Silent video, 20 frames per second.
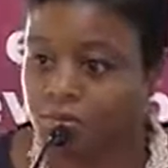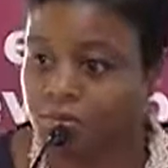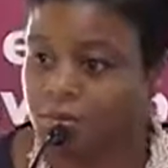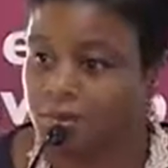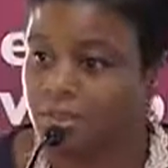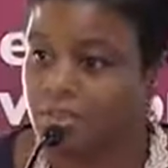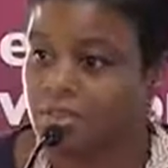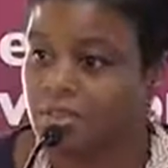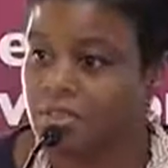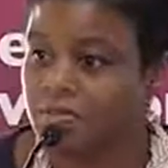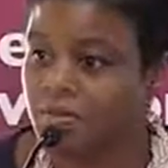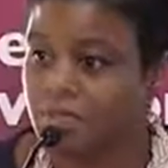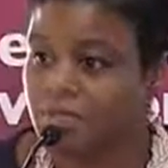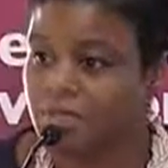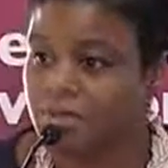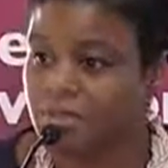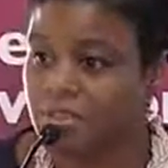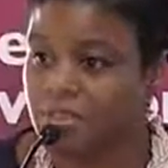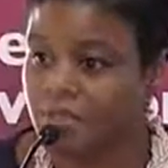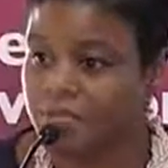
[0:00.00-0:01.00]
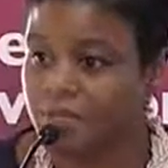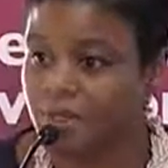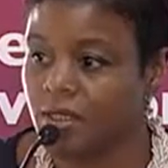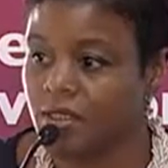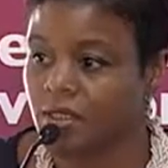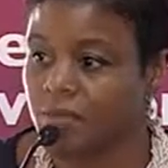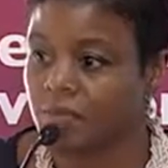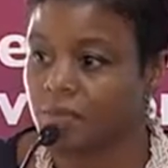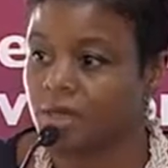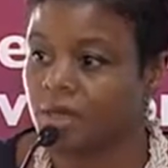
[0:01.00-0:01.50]
of this. My business
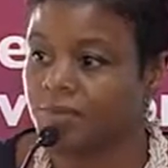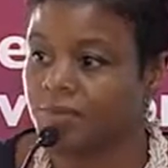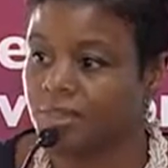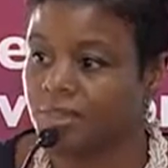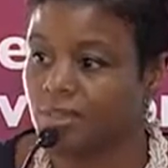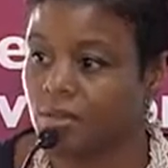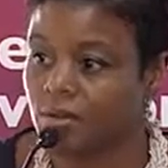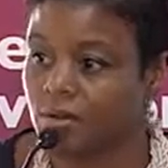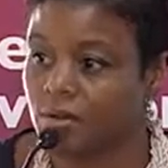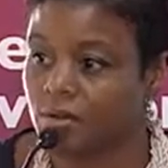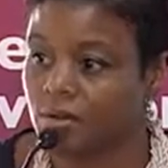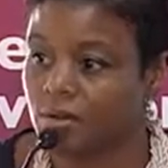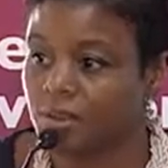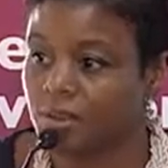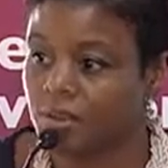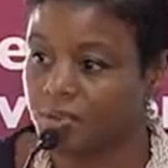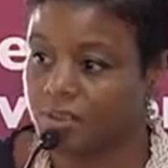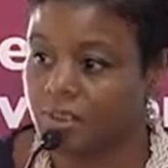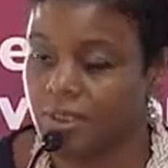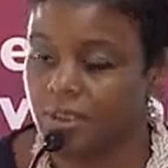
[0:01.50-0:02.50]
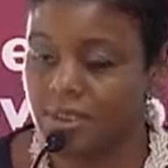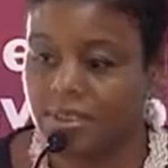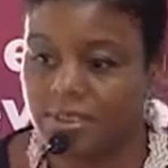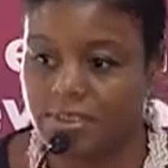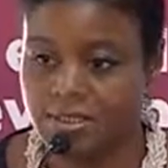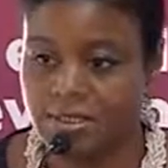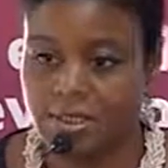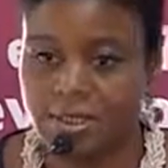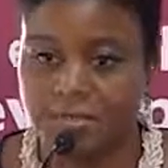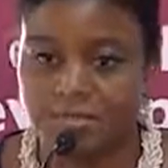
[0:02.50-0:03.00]
partner, Marvin Cole, could not be here
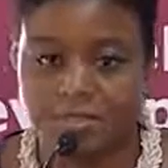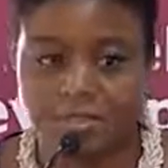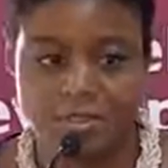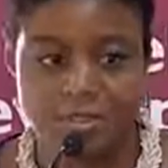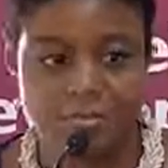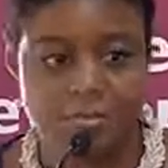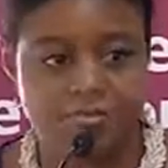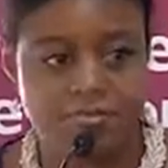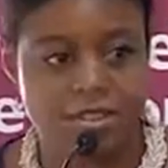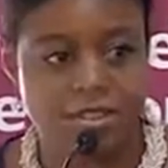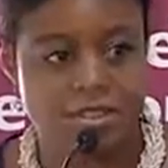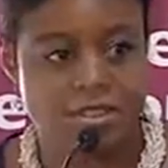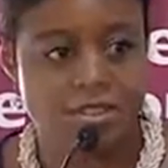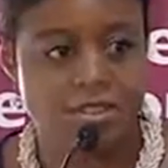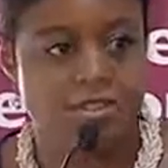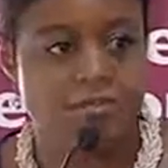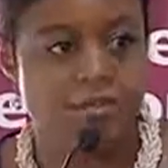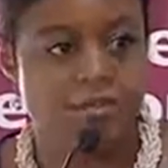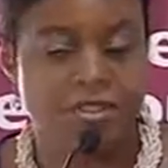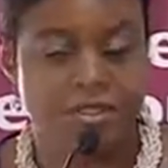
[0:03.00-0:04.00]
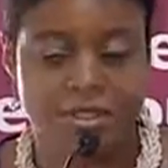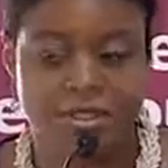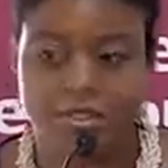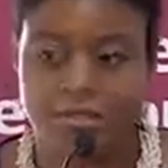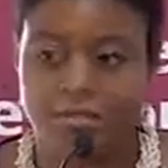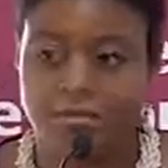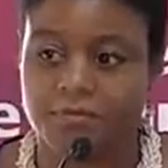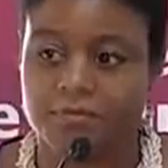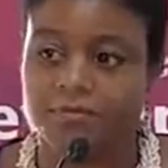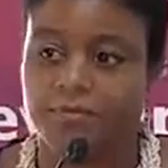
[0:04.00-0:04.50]
today, but some of our team are
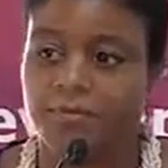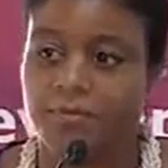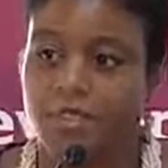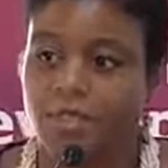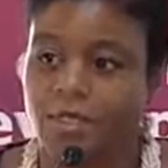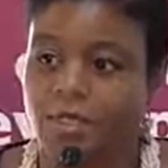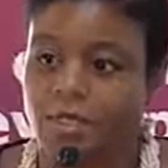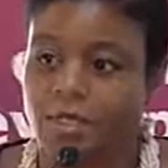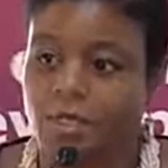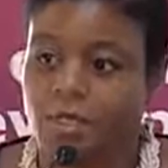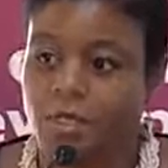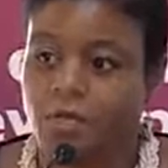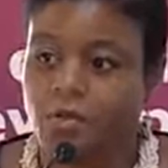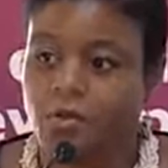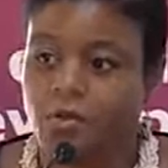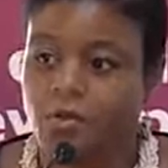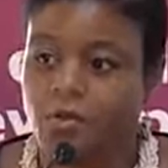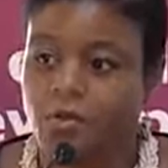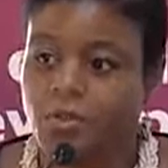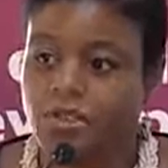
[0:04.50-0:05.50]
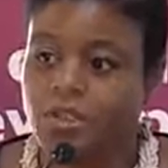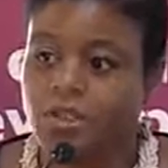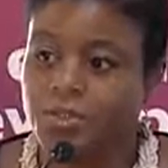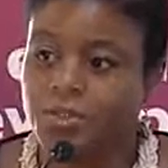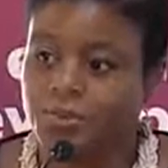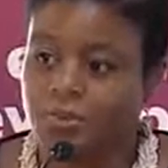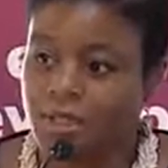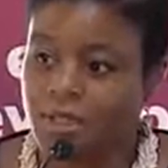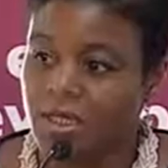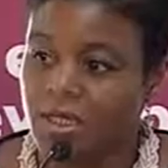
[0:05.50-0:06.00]
here. We
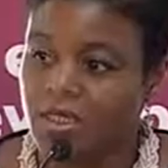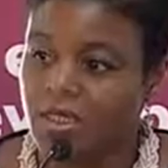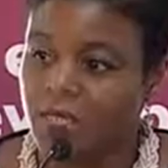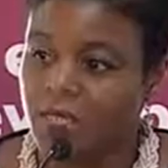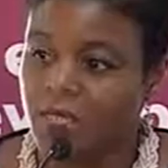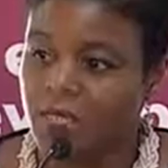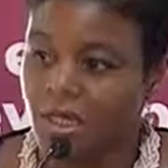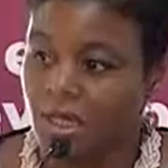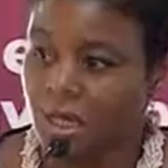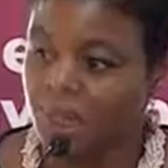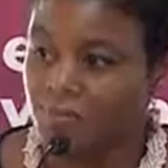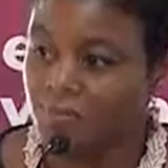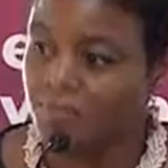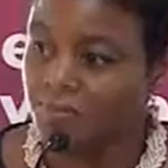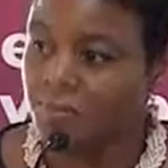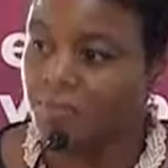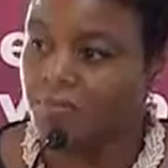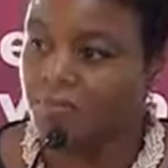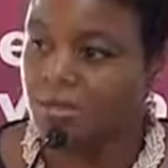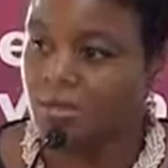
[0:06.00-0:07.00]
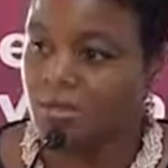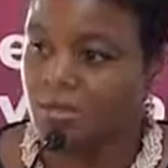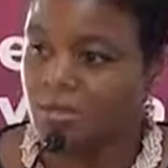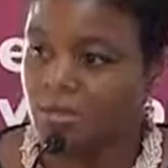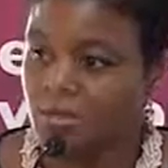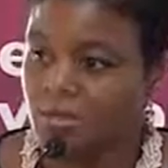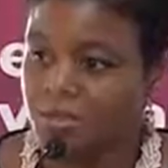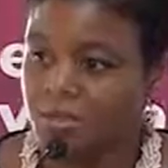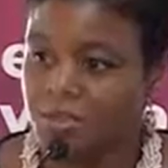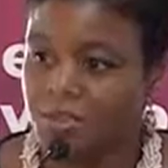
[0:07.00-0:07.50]
knew that with every
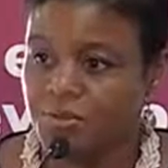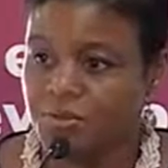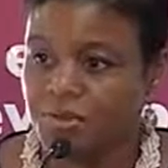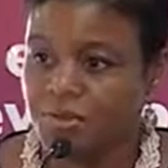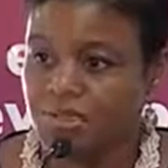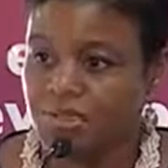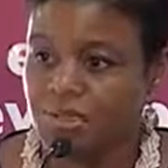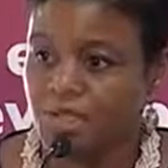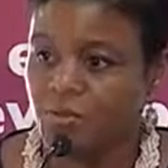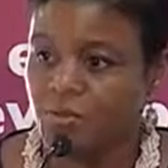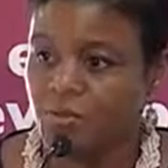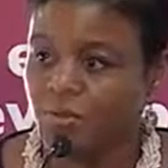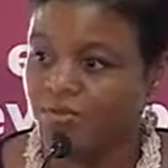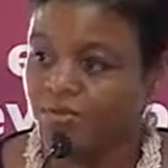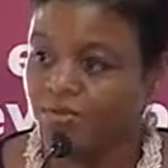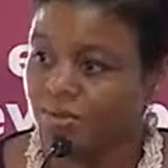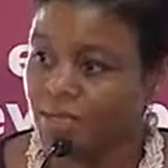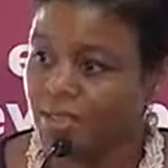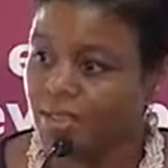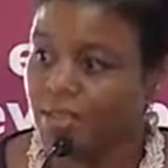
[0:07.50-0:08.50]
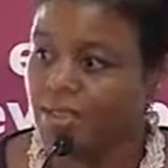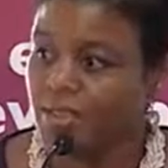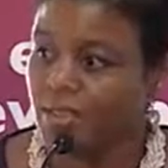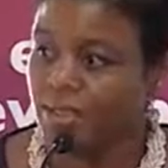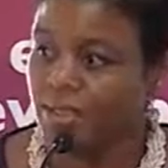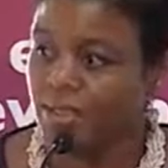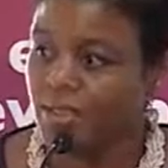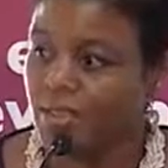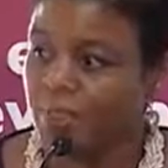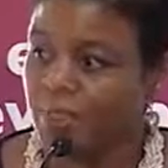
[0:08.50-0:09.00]
business opportunity that we failed
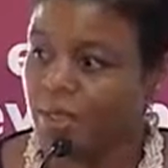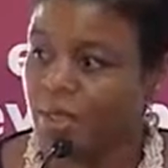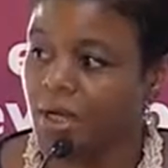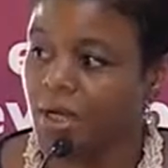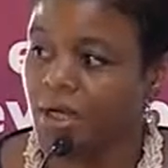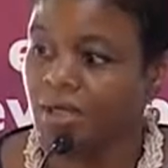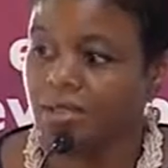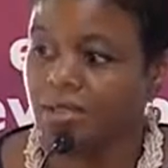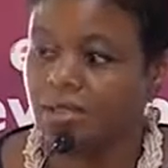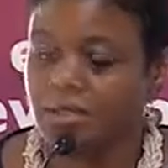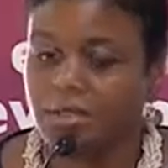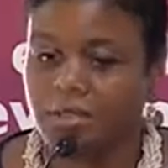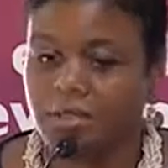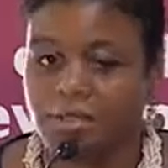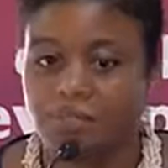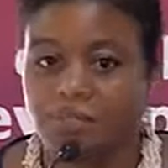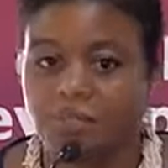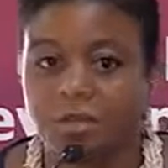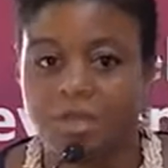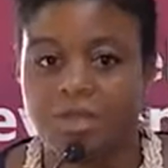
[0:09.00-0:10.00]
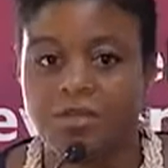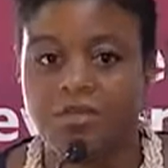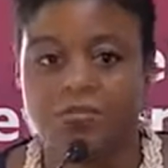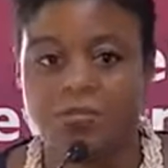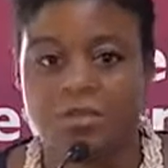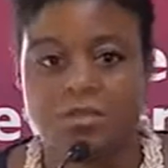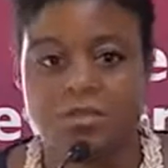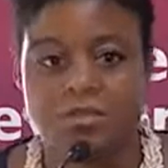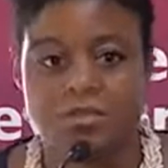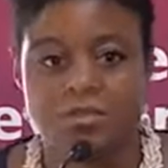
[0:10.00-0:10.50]
at in the past, that the main
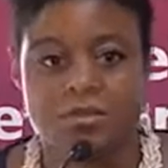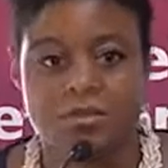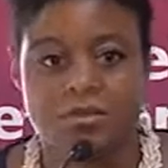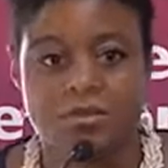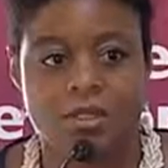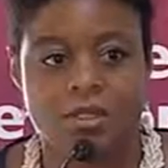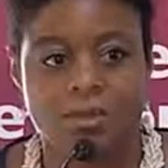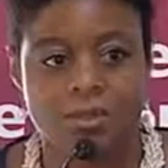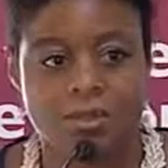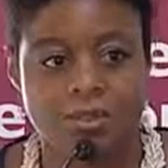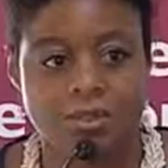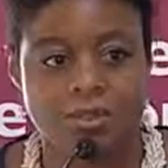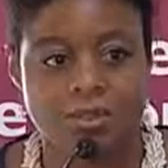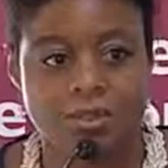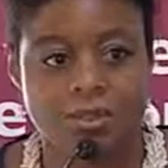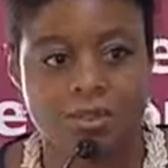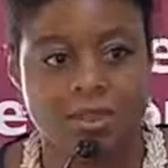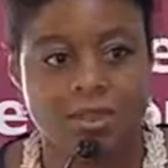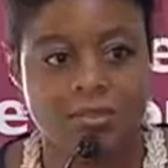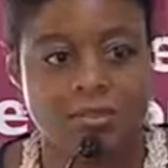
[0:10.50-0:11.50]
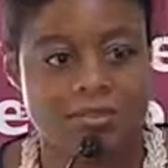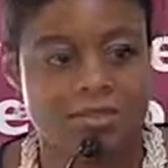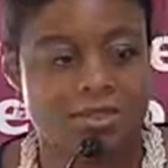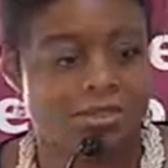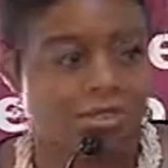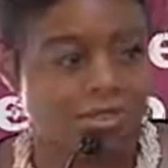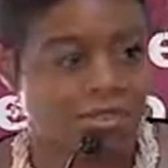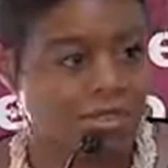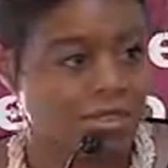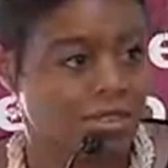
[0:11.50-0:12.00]
reason that we were not able to
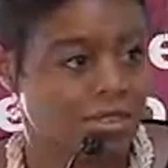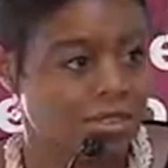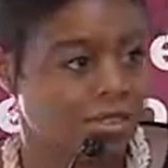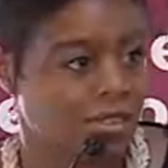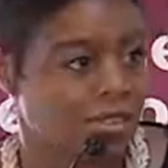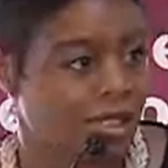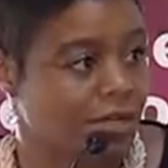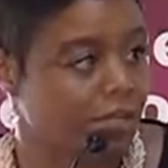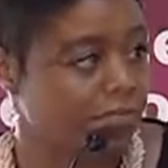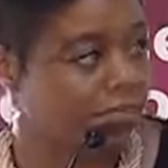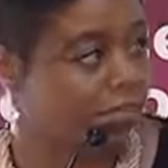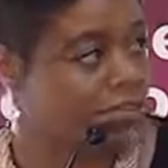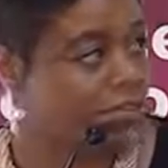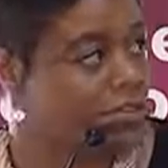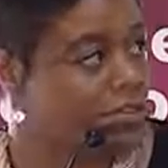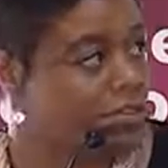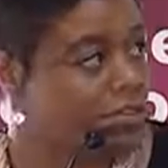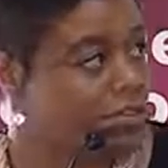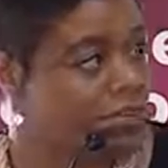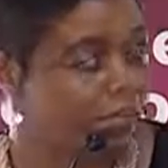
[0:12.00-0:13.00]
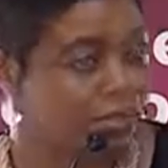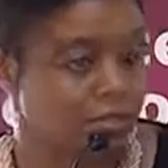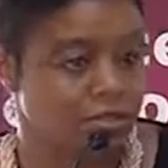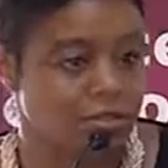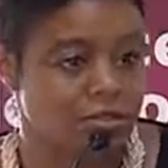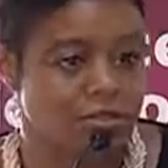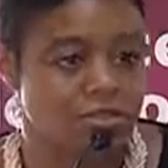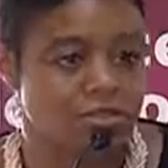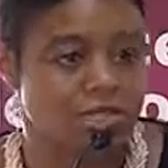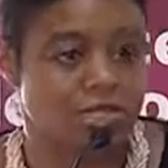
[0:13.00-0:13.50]
succeed in Africa is because